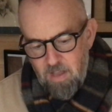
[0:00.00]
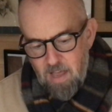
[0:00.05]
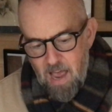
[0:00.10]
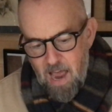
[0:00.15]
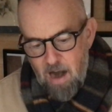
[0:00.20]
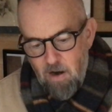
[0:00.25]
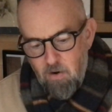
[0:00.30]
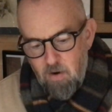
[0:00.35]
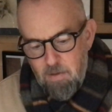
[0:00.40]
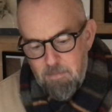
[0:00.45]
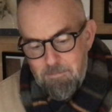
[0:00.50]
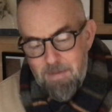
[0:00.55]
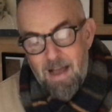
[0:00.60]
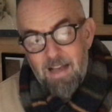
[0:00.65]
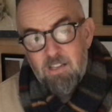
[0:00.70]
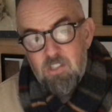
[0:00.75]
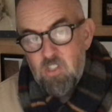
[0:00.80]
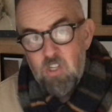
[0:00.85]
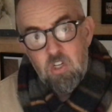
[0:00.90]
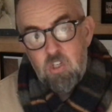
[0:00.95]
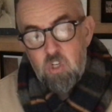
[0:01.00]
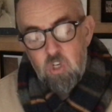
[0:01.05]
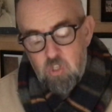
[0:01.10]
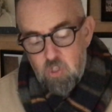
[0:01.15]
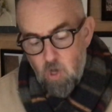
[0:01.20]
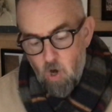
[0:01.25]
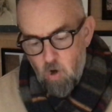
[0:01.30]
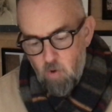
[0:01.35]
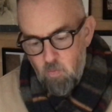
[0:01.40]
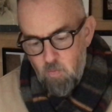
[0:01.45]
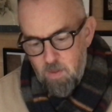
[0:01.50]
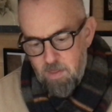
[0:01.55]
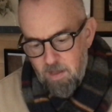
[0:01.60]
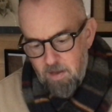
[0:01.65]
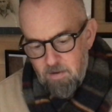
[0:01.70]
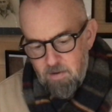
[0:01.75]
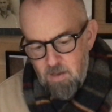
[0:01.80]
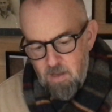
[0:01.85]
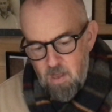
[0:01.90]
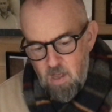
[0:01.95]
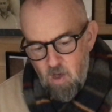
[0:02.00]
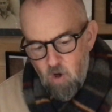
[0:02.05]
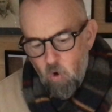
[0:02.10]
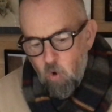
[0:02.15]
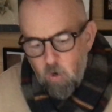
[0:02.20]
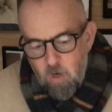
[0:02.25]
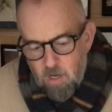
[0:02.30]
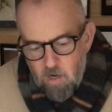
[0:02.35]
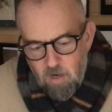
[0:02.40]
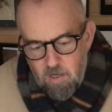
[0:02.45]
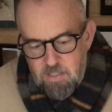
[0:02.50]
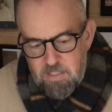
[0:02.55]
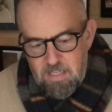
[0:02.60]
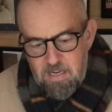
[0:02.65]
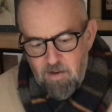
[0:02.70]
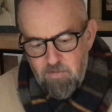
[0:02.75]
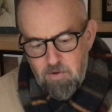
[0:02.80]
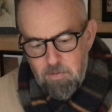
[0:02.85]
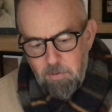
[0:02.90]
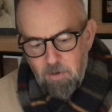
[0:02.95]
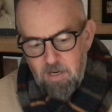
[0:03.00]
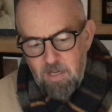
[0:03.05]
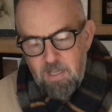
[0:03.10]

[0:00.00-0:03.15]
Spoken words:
Aaron and Maxie had just got on with it, organising everybody,